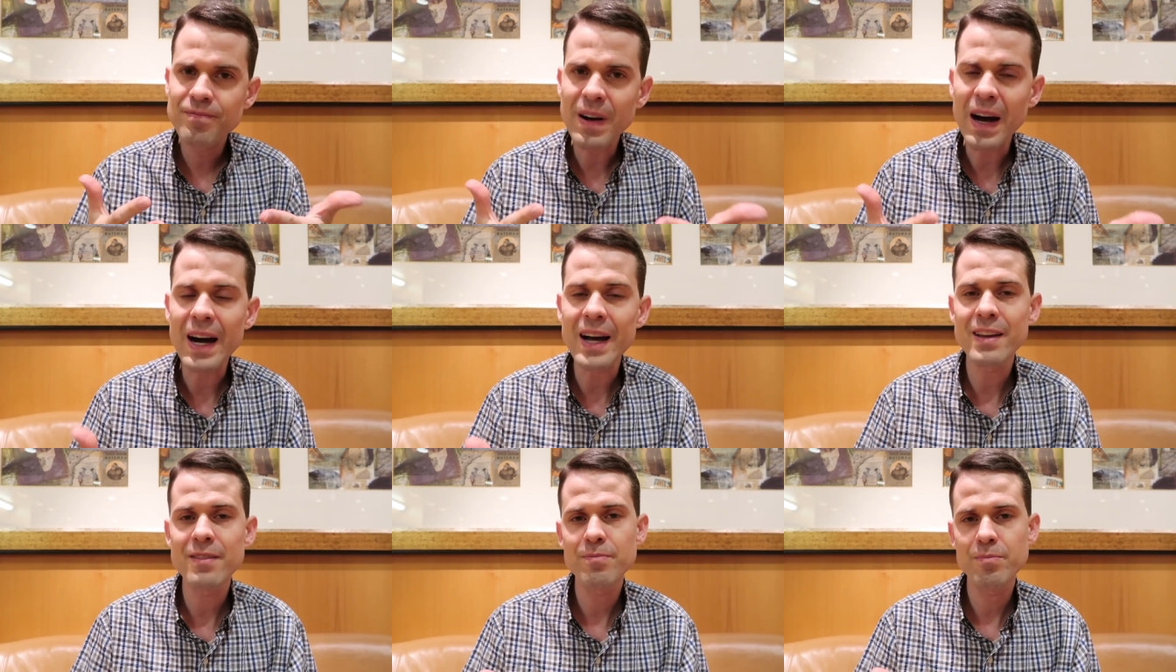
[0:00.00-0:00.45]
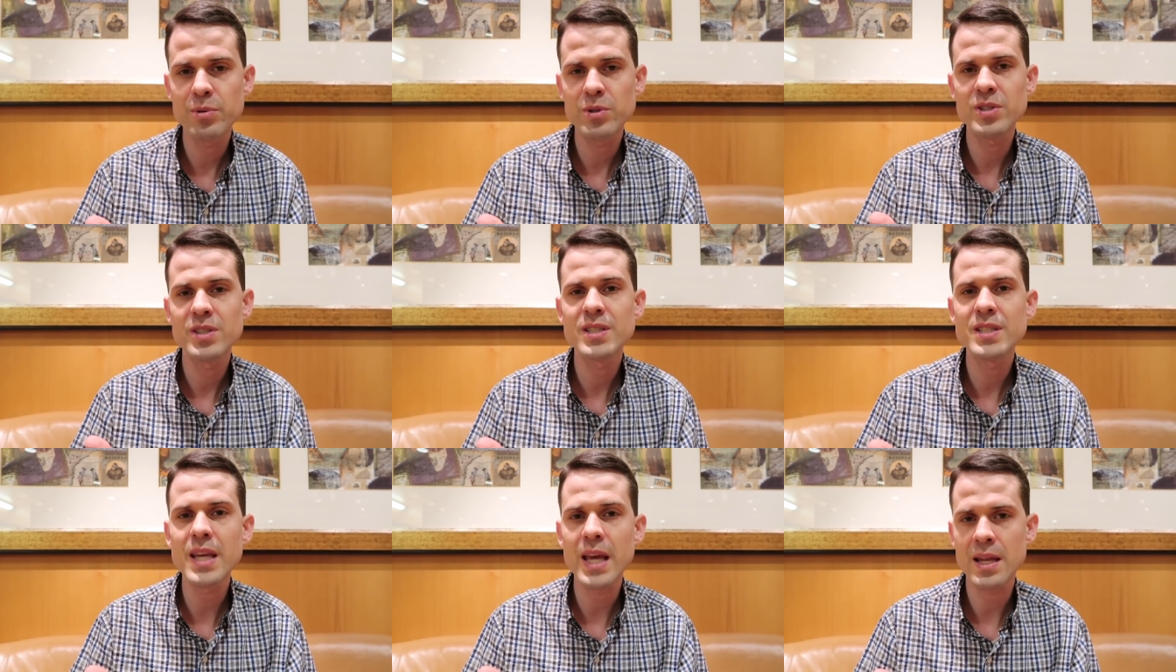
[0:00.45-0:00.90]

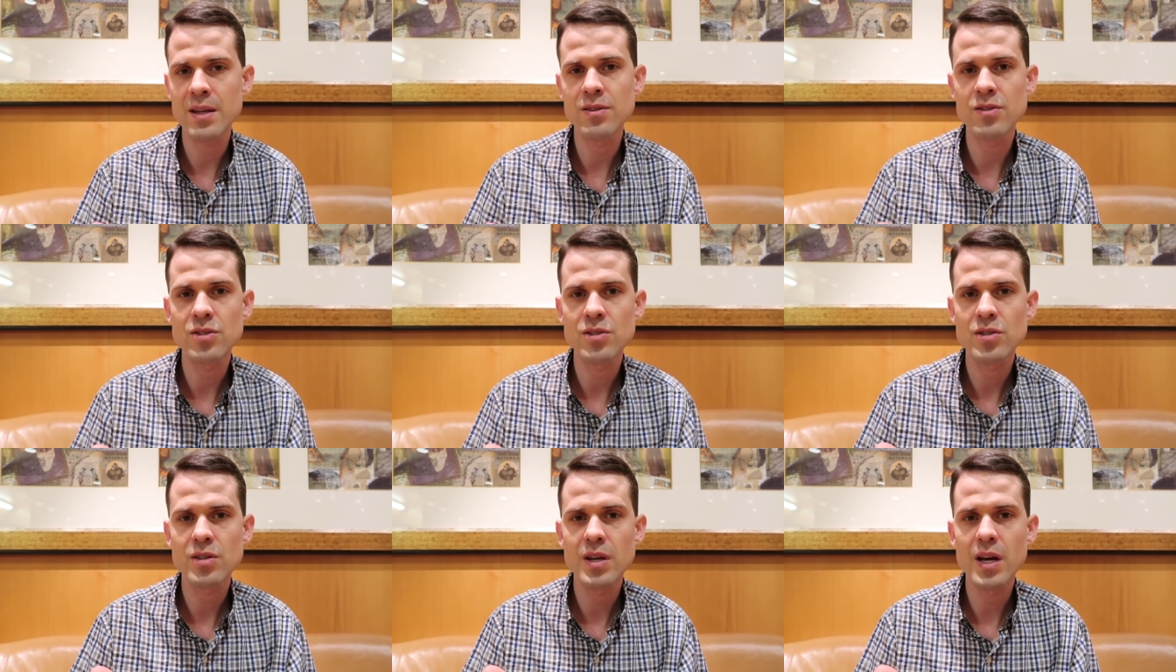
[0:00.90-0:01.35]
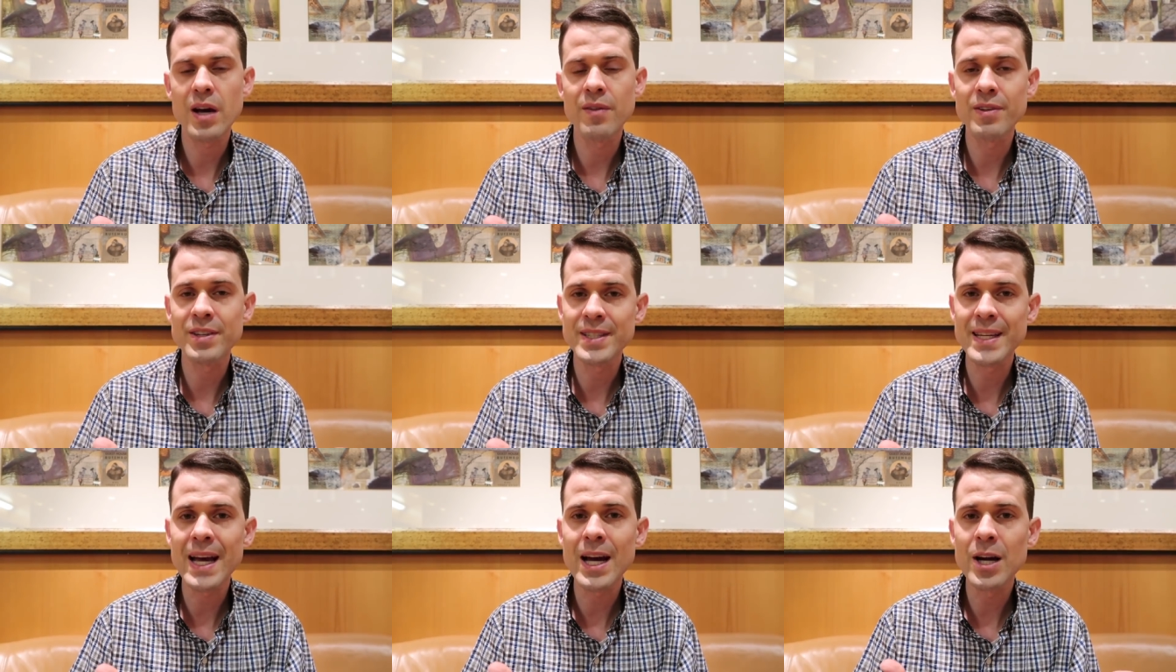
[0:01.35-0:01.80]
5%
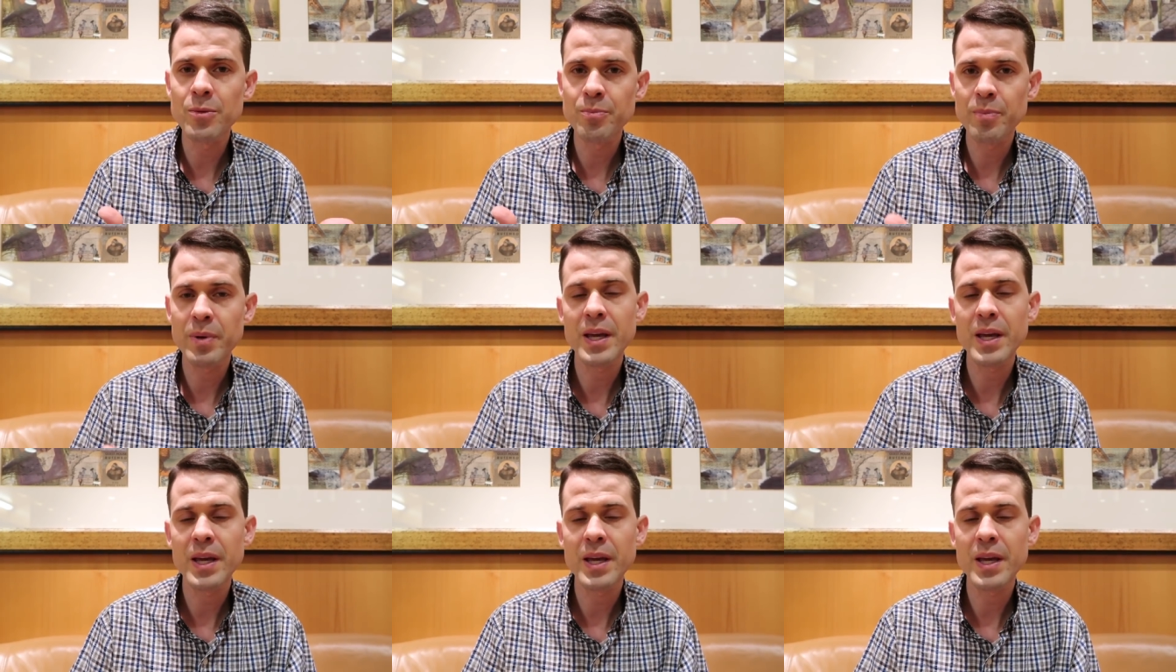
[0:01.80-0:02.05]
of a down